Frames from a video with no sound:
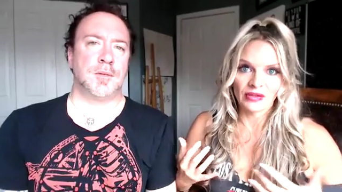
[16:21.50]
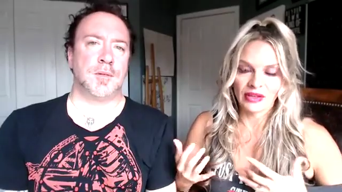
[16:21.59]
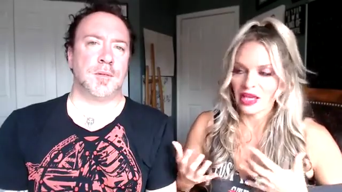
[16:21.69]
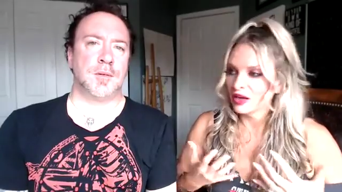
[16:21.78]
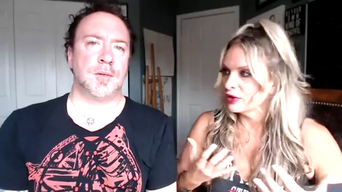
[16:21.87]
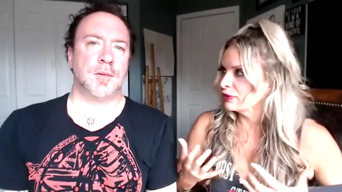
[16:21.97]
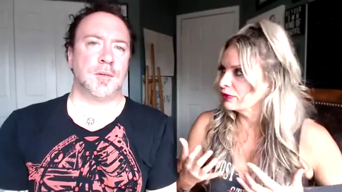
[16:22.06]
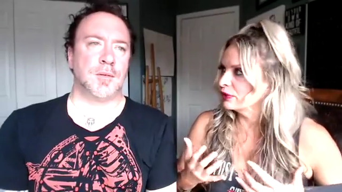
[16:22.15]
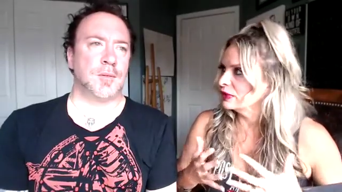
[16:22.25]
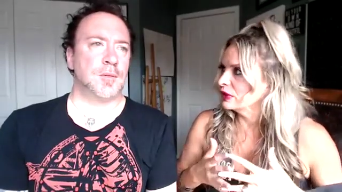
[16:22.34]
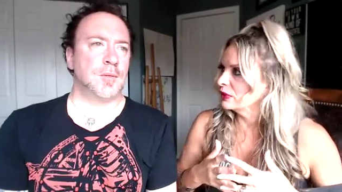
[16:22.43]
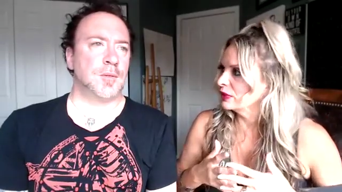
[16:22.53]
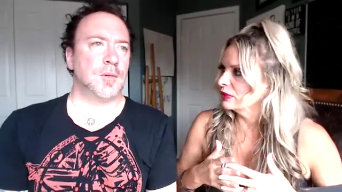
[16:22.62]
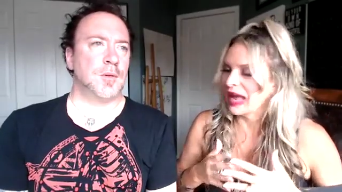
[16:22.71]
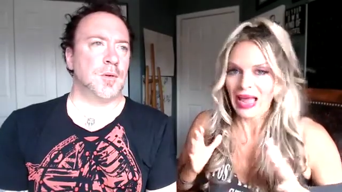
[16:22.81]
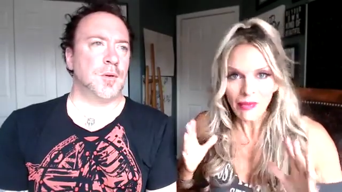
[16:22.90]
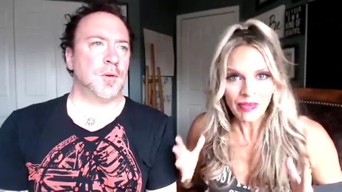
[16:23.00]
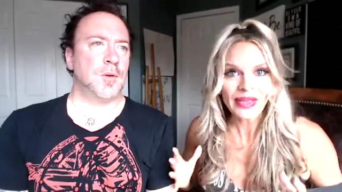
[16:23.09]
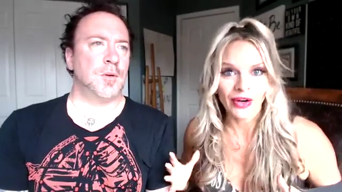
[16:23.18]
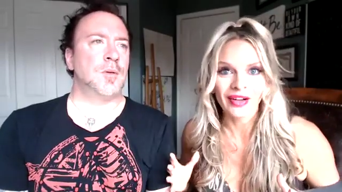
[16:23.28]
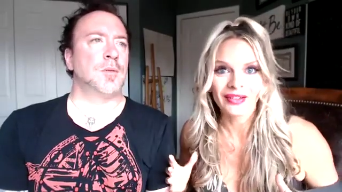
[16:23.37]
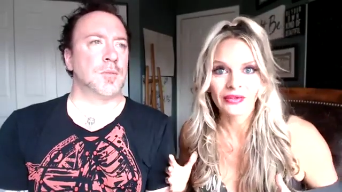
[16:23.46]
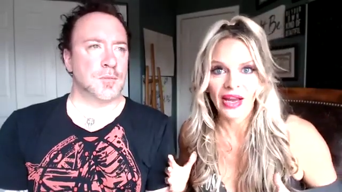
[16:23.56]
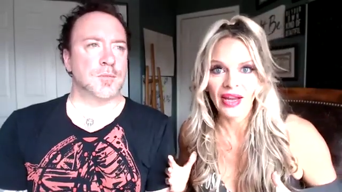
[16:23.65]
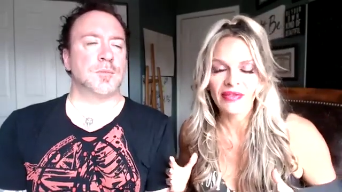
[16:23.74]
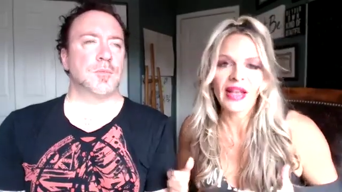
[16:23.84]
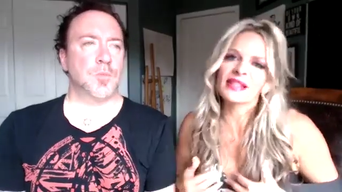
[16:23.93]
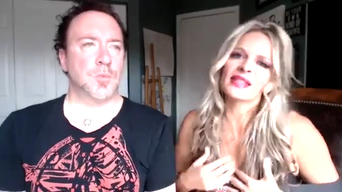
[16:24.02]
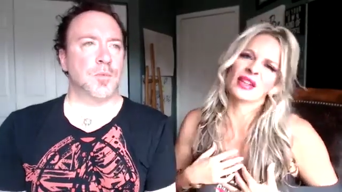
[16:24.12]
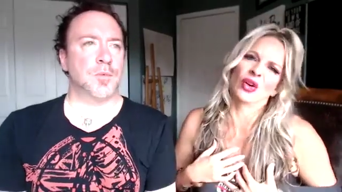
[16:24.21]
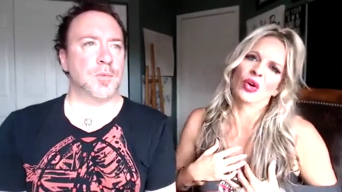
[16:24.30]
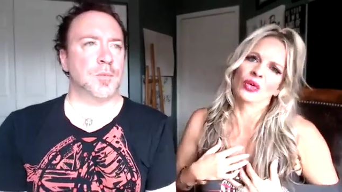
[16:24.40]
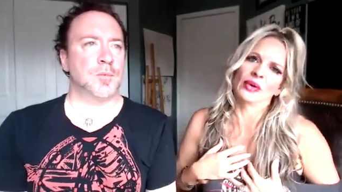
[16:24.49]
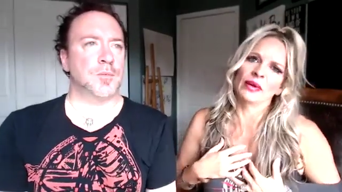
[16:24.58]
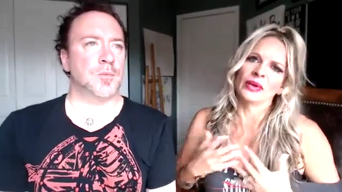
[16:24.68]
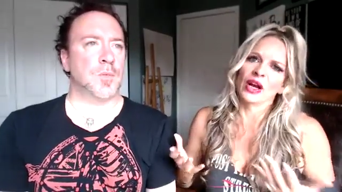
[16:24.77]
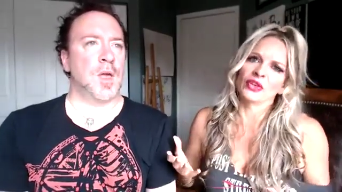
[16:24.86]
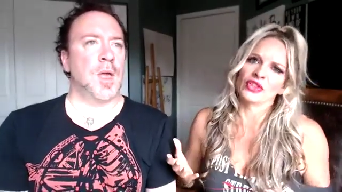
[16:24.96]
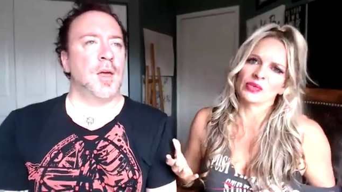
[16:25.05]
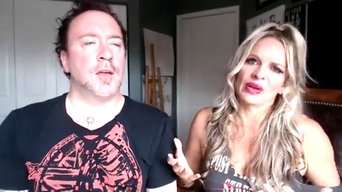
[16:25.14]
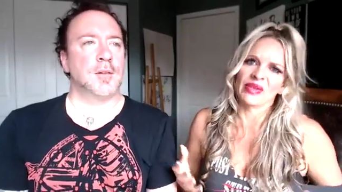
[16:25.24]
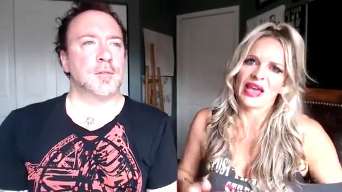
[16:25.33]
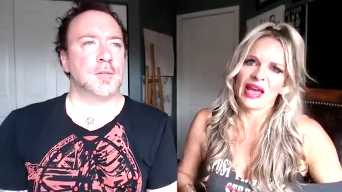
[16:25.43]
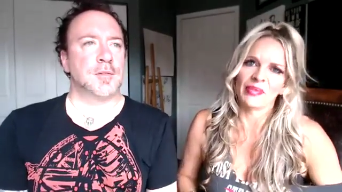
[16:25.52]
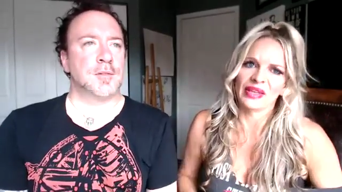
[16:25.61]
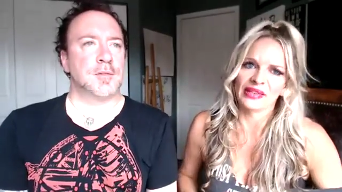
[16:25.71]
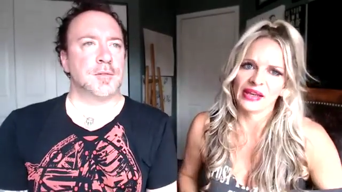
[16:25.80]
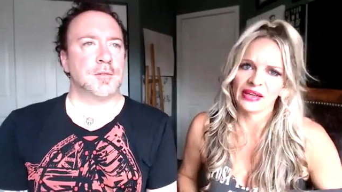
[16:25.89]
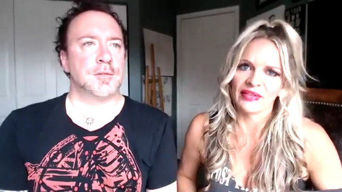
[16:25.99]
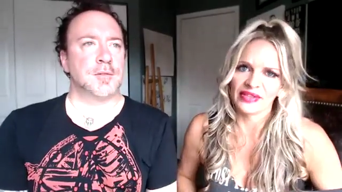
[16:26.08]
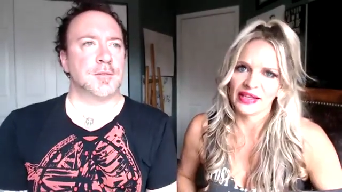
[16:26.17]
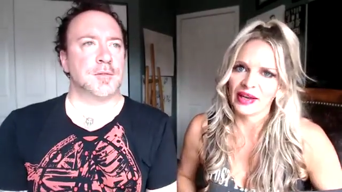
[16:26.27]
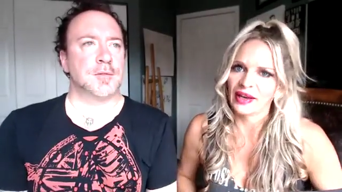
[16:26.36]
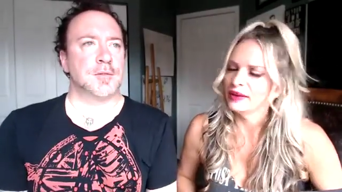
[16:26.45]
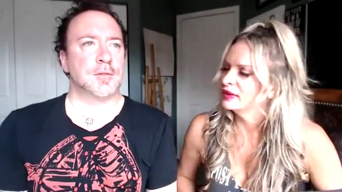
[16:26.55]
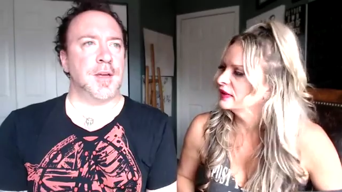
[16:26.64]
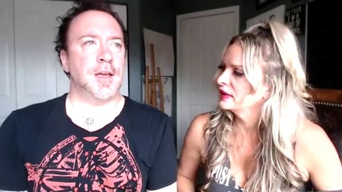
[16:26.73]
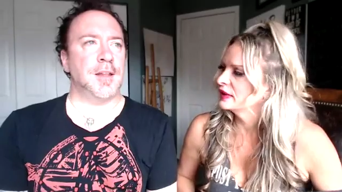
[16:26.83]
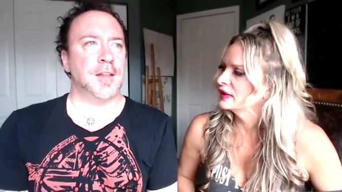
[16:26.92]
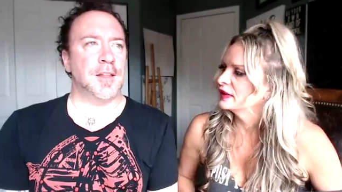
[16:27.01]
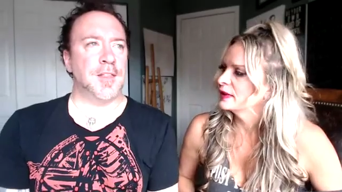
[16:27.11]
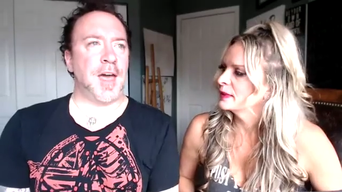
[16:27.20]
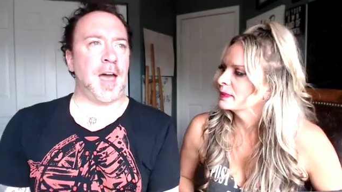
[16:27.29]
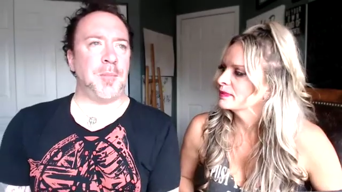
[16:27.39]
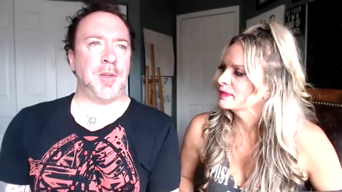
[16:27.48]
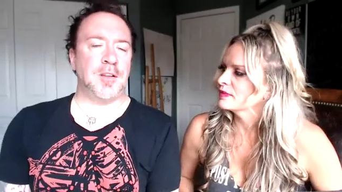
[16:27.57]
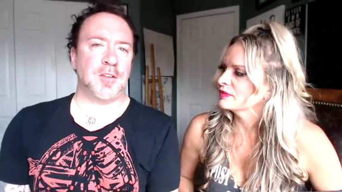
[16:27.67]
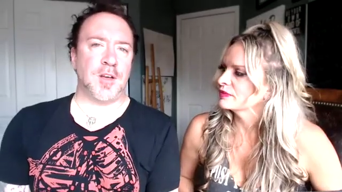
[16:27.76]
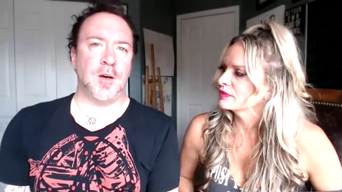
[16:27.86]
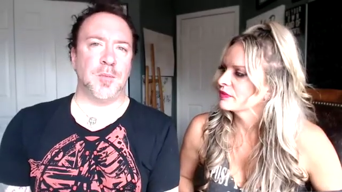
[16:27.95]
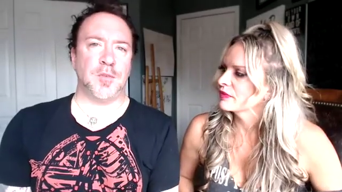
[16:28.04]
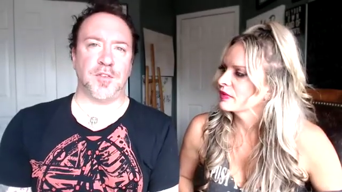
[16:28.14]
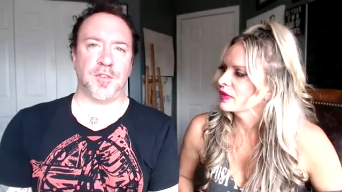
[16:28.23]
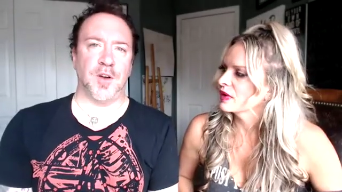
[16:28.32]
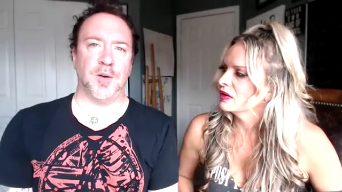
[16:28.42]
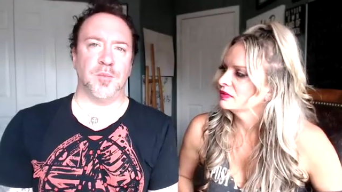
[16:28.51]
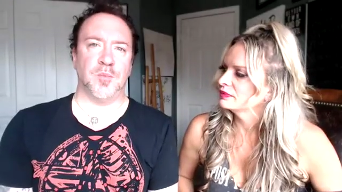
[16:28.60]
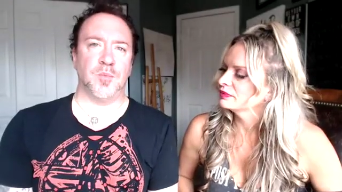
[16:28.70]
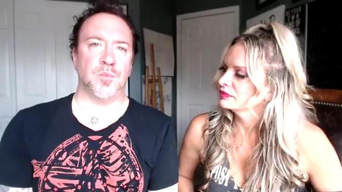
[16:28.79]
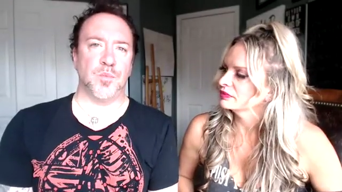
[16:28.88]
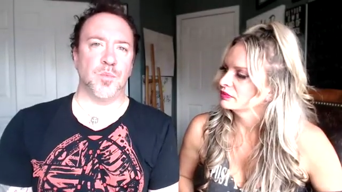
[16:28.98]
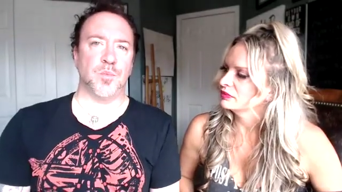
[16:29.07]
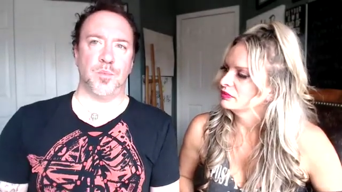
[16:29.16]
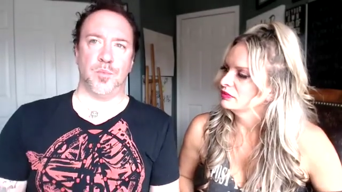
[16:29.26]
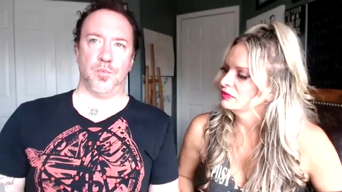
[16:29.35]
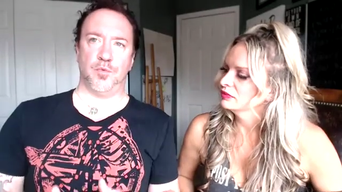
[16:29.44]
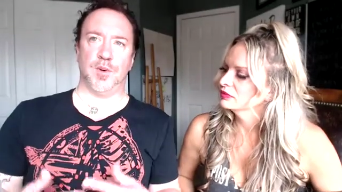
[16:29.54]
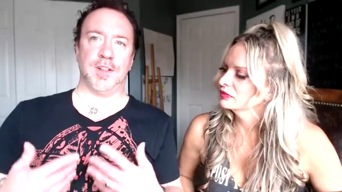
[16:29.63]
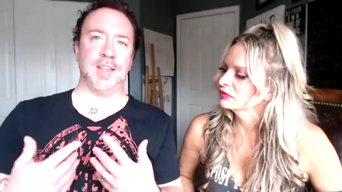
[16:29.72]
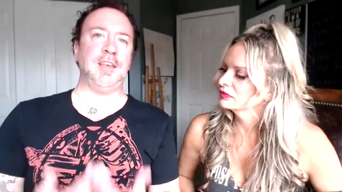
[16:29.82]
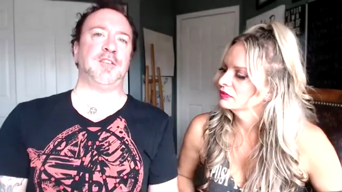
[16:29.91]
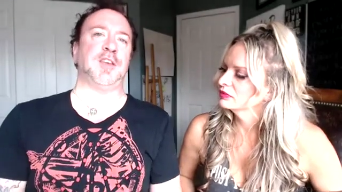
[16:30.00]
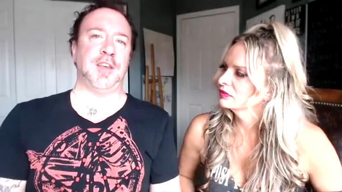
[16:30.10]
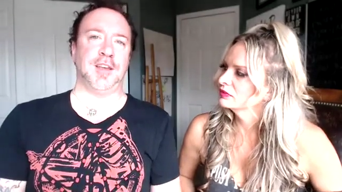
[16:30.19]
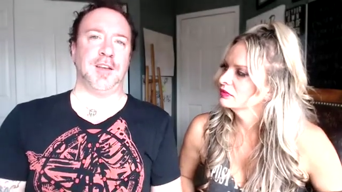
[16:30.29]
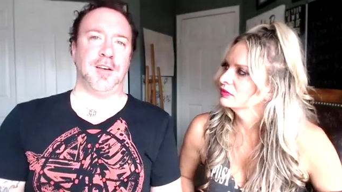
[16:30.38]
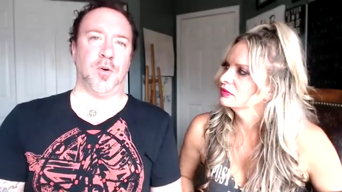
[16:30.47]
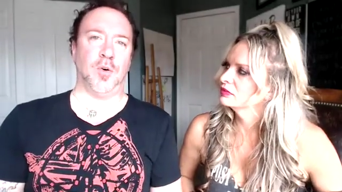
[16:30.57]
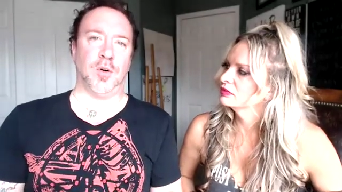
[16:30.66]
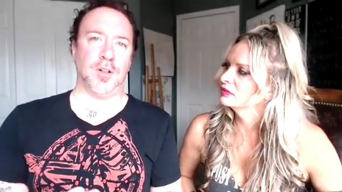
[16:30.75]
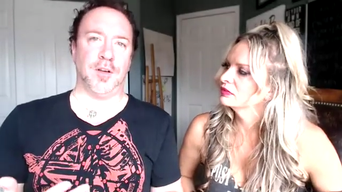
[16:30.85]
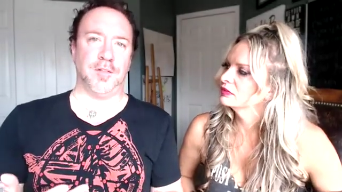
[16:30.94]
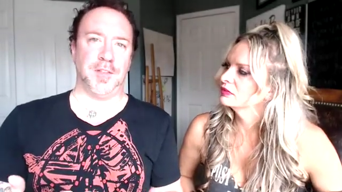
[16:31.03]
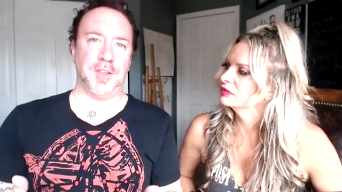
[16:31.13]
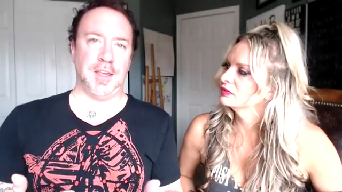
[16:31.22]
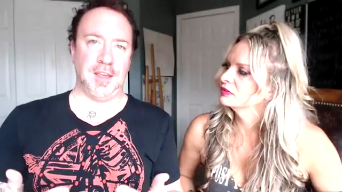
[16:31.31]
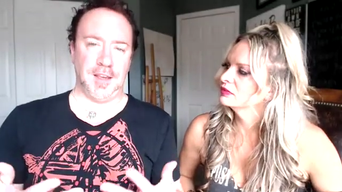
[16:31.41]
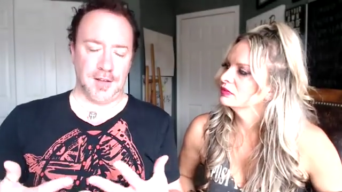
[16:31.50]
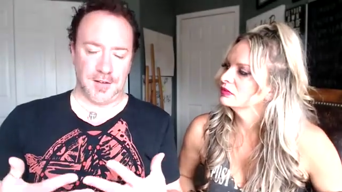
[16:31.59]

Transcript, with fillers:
Speaker 1: kind of happier, right? That's the goal, right? We all just want to be happy at the end of the day.
Speaker 2: And the, the happiness comes from releasing all of the